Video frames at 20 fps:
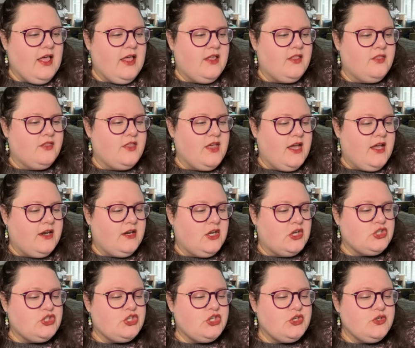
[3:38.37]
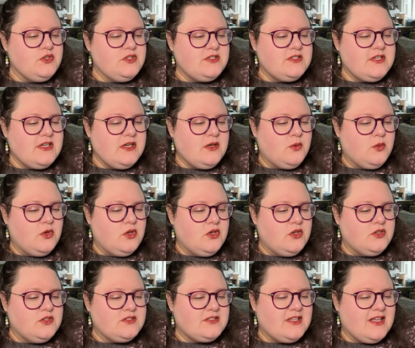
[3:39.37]
Then two
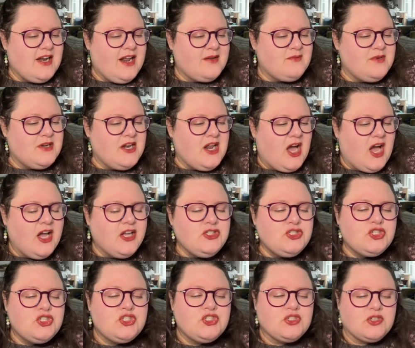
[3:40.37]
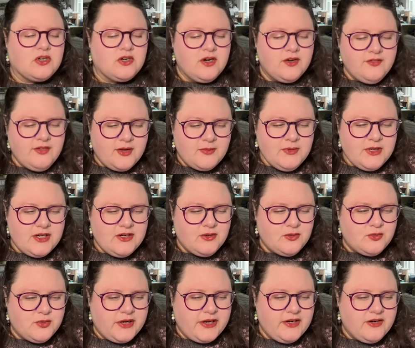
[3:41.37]
sequels that I'm not sure if I'm going to
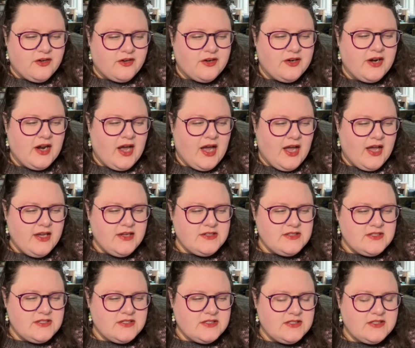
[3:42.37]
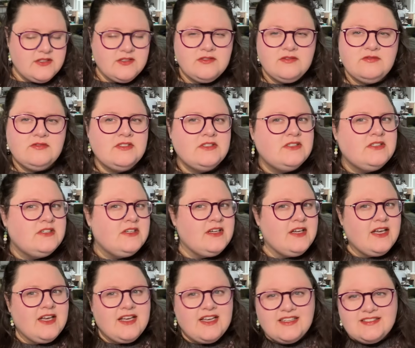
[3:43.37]
read or not,
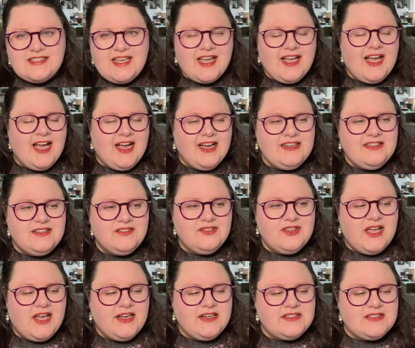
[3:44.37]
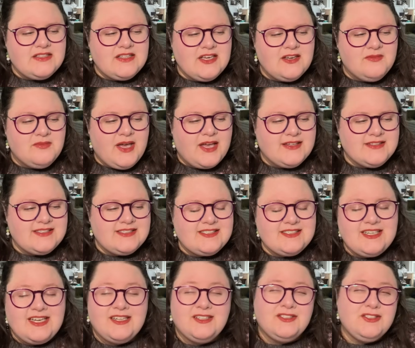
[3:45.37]
because I kind of liked them as
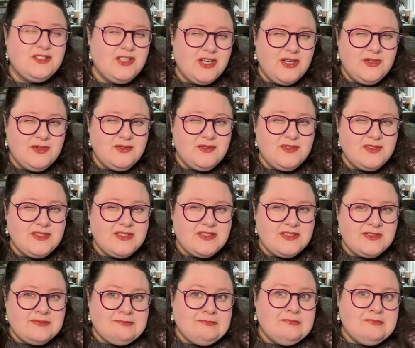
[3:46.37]
standalones.